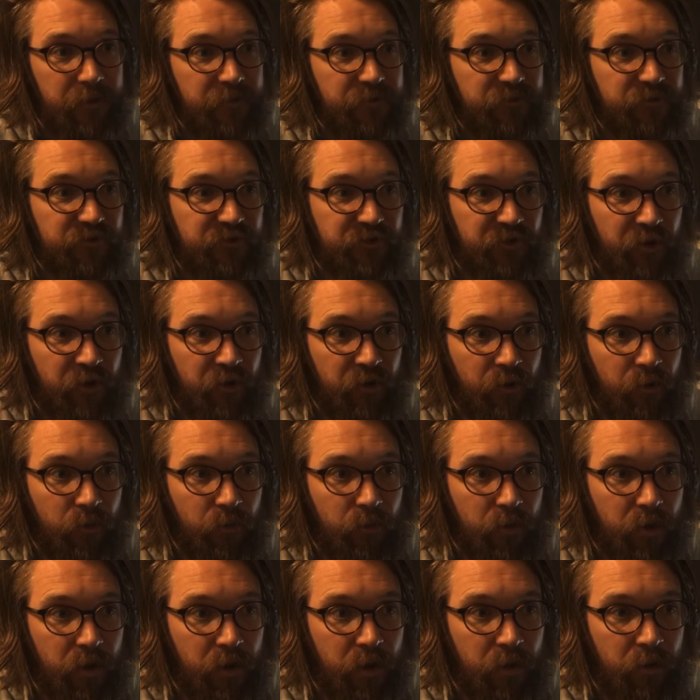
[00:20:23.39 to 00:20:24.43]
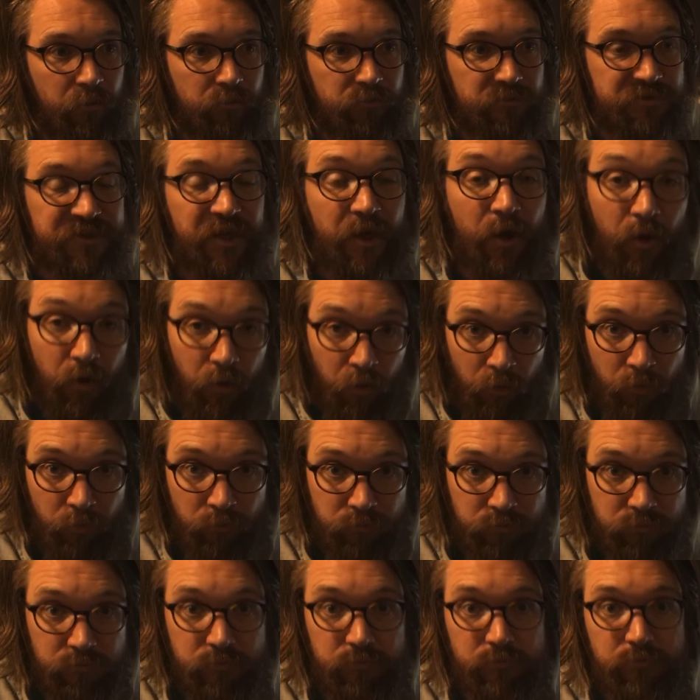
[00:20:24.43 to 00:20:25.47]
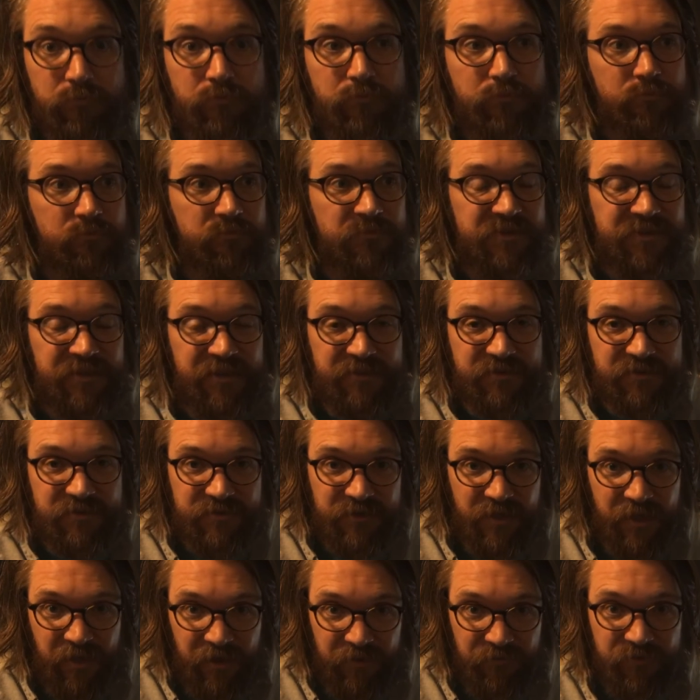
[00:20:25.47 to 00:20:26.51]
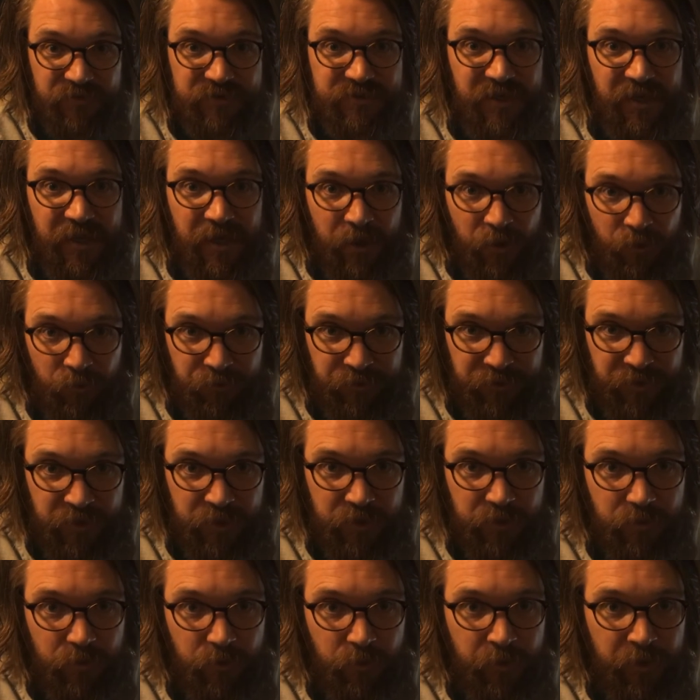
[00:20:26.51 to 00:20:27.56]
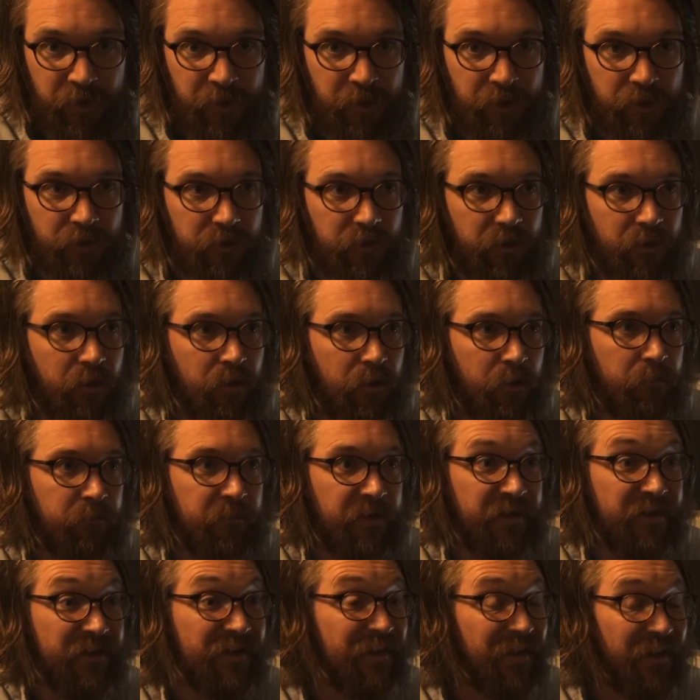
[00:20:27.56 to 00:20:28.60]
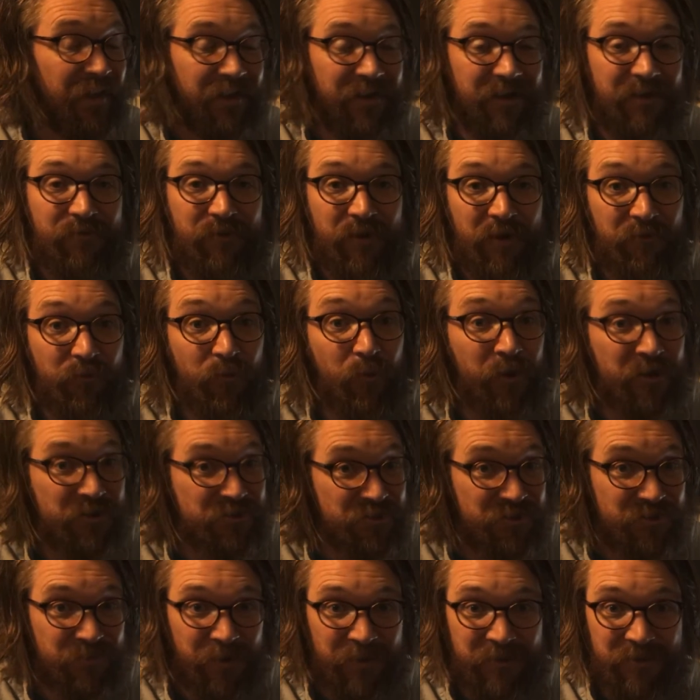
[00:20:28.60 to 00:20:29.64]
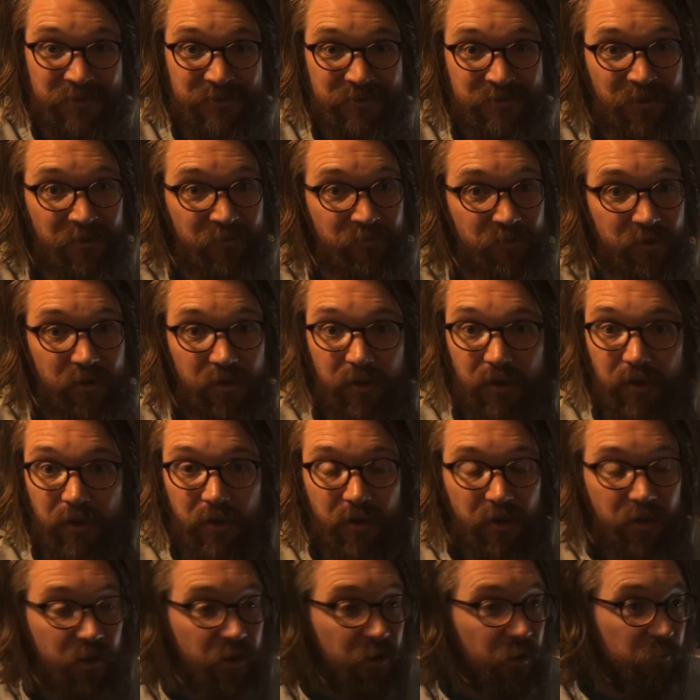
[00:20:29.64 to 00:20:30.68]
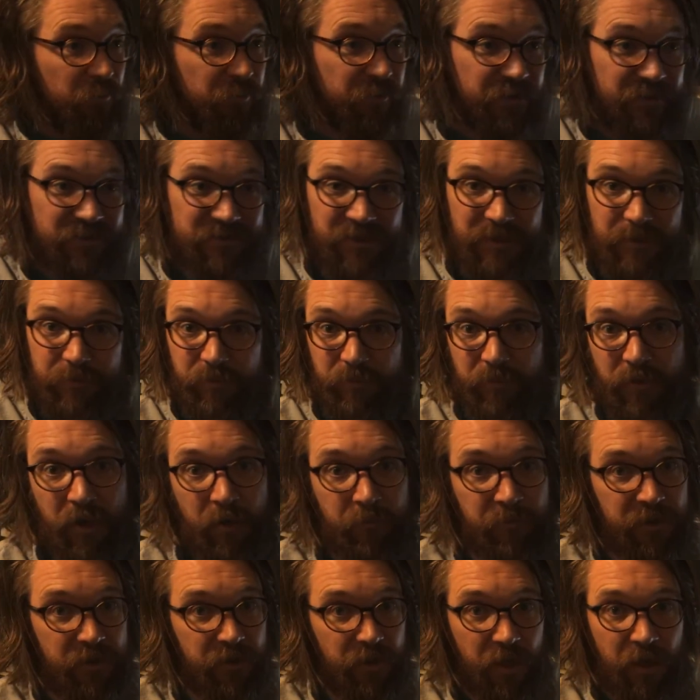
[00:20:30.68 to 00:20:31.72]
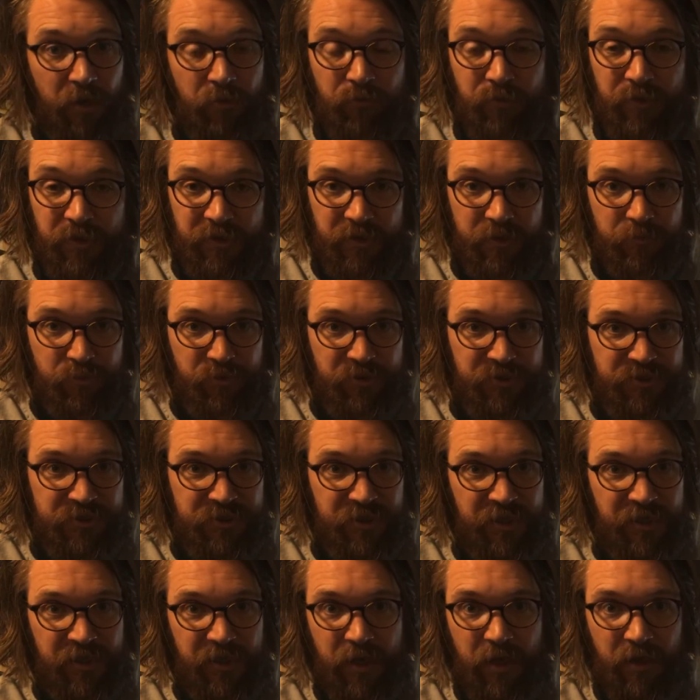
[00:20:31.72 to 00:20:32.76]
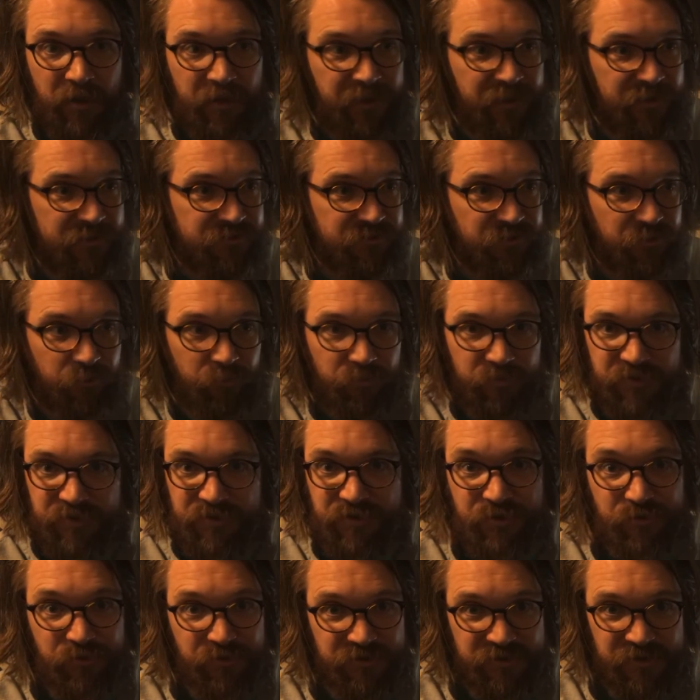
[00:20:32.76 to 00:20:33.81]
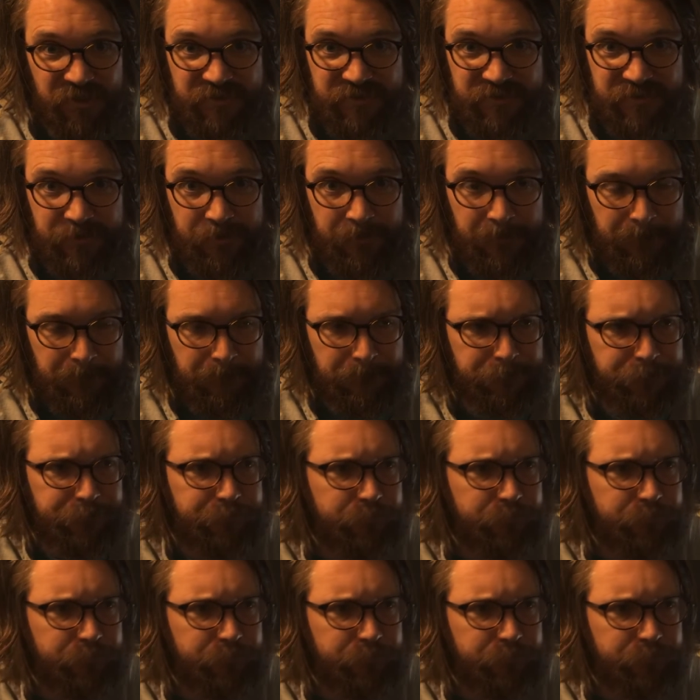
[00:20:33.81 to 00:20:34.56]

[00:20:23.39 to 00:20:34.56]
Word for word: So um, stay home, stay safe, stay healthy. Okay. Um, and again, if you have questions about this stuff, please keep them coming. I really appreciate it. I'll answer them as soon as I see them.